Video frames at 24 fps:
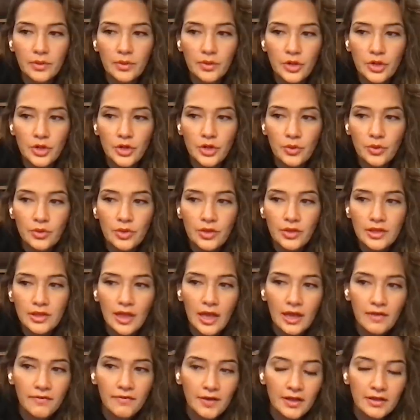you know, the
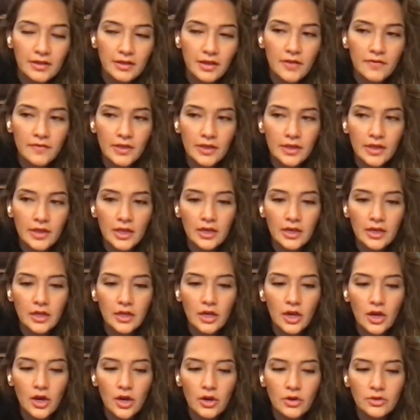life I lived and then
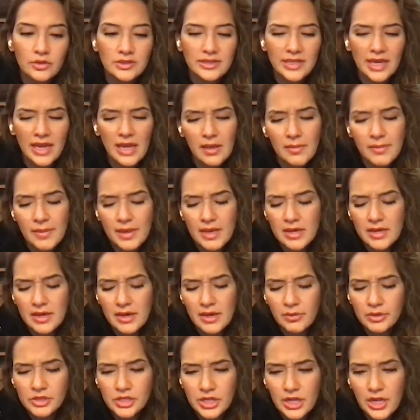go, damn, man, I
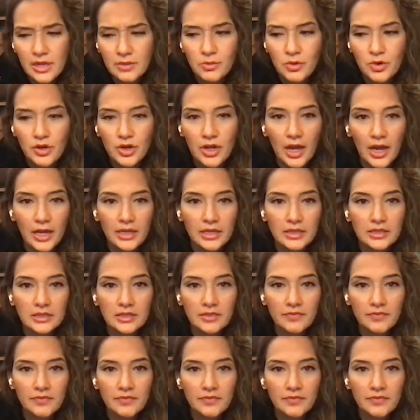wish I had more guidance.